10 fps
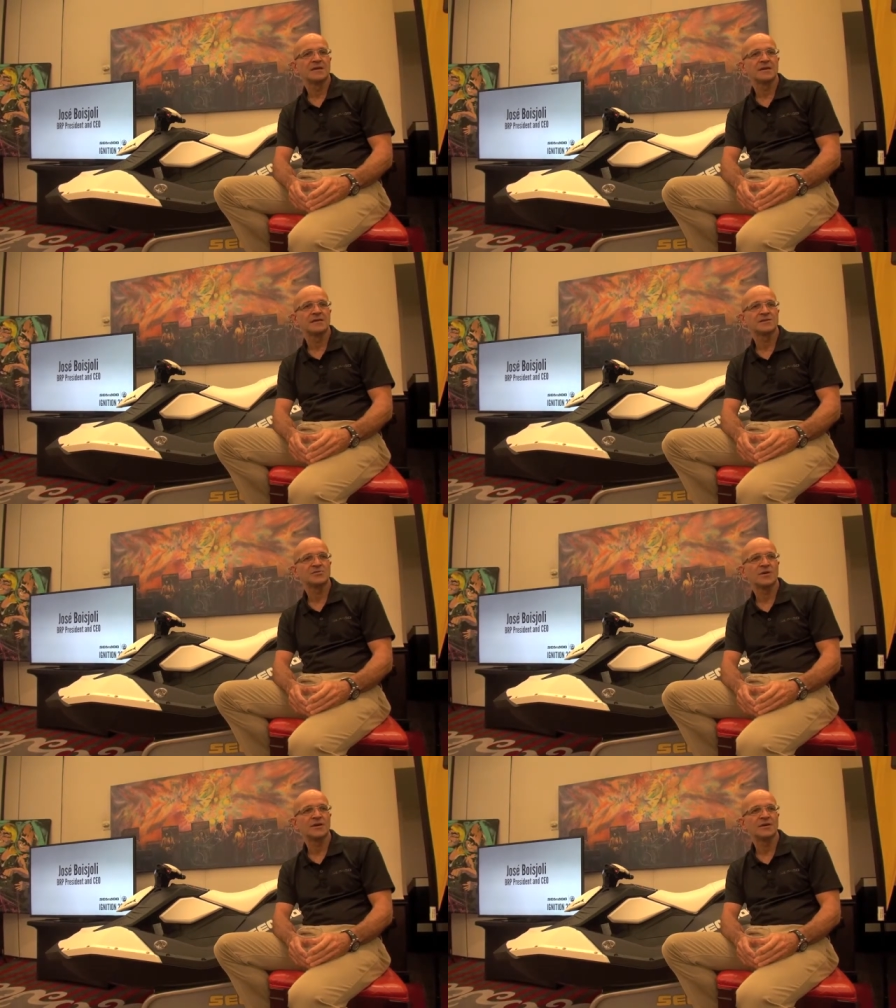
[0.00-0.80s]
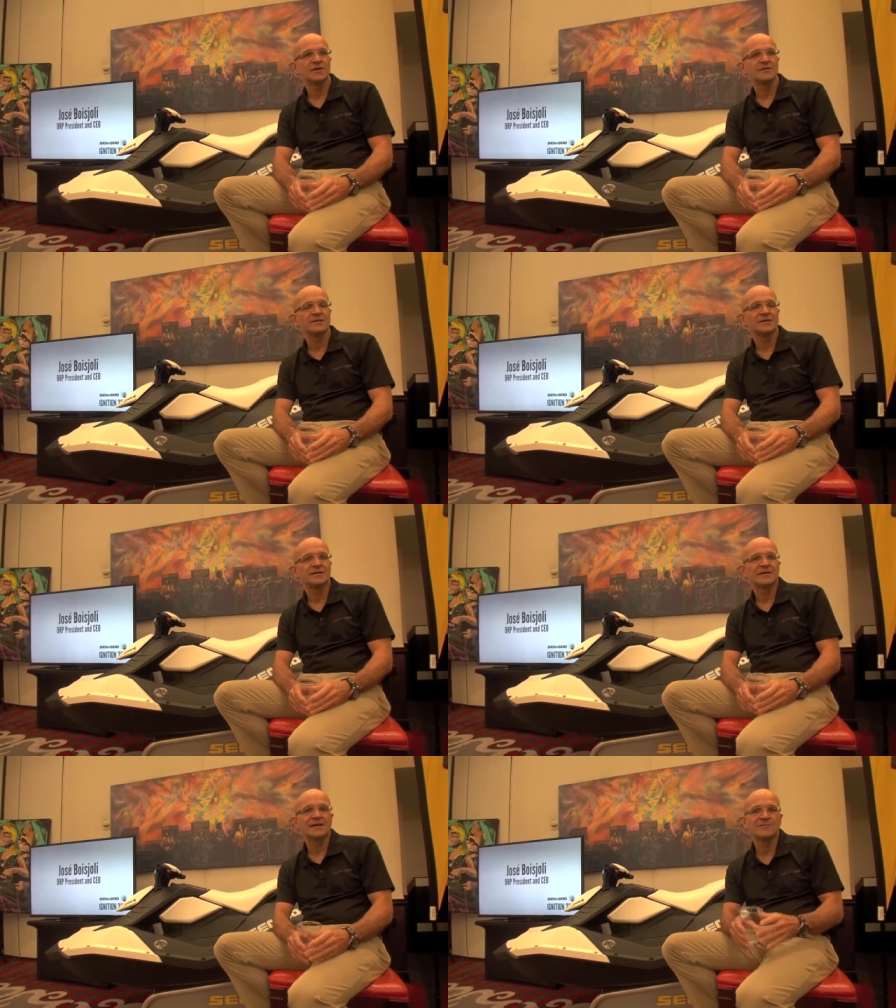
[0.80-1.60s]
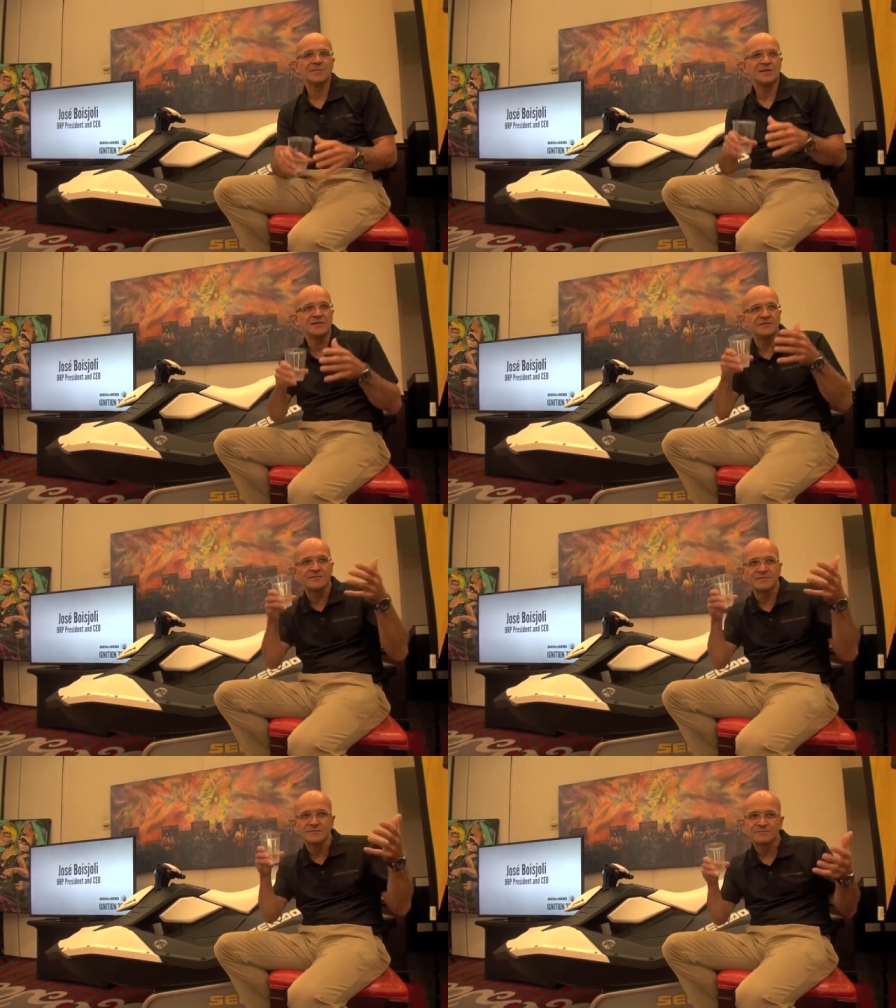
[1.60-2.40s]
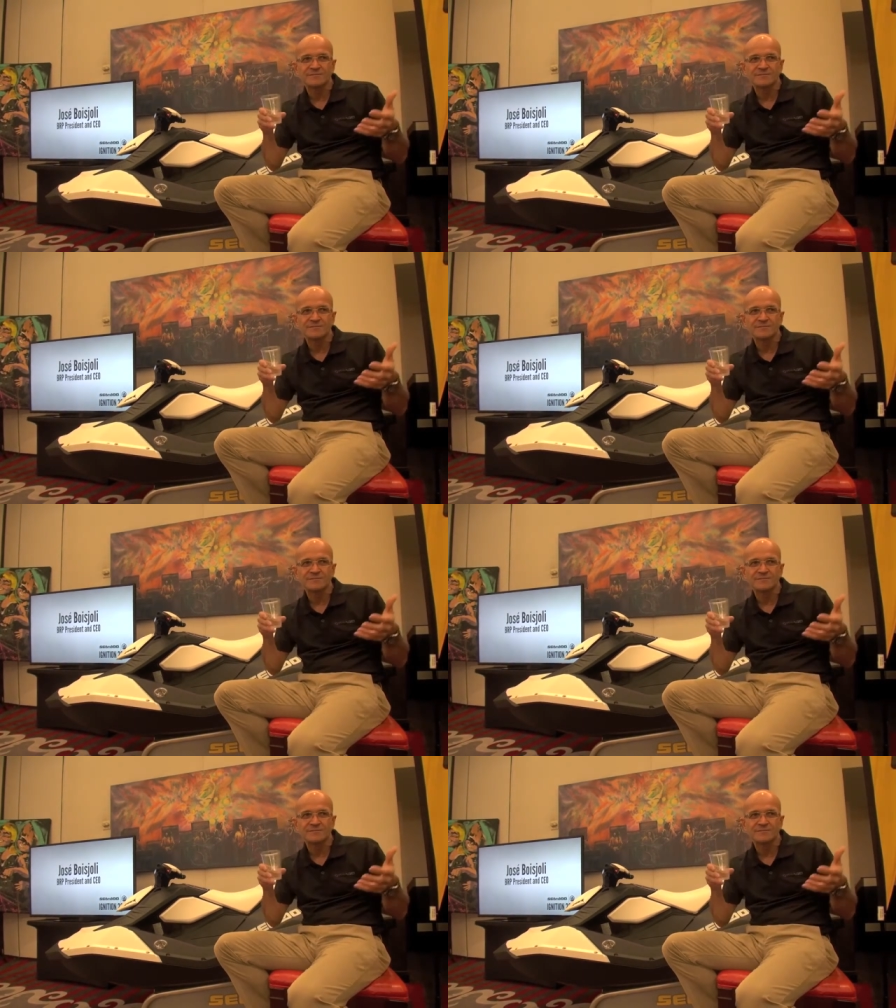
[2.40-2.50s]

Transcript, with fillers: And that's why I believe